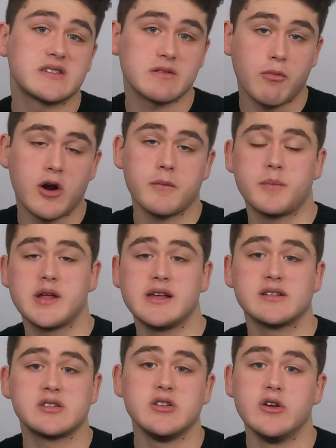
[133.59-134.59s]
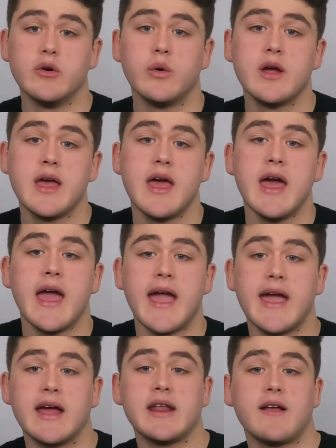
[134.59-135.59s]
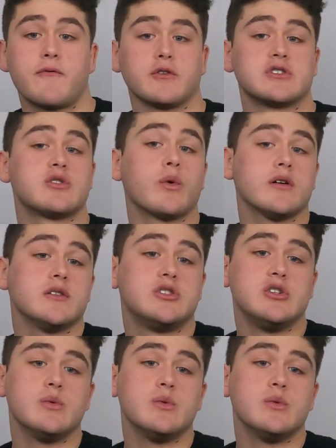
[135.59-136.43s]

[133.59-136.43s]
Smart PSU. And for storage,